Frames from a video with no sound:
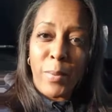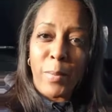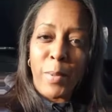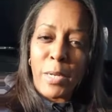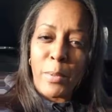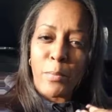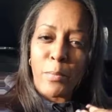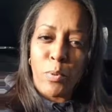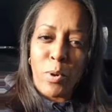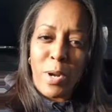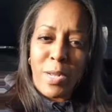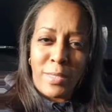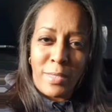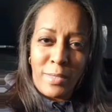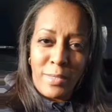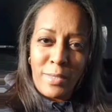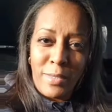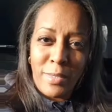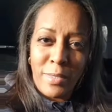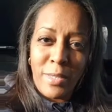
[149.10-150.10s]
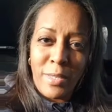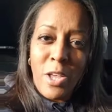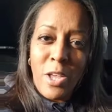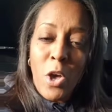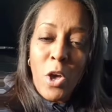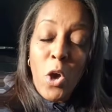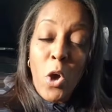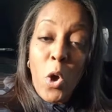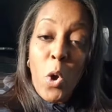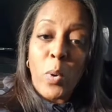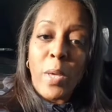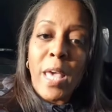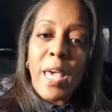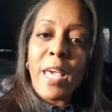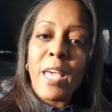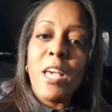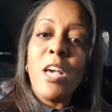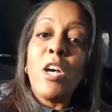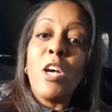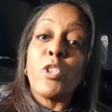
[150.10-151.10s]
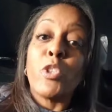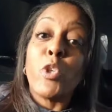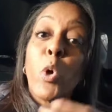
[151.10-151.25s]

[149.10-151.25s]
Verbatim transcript: feminine presence. Okay.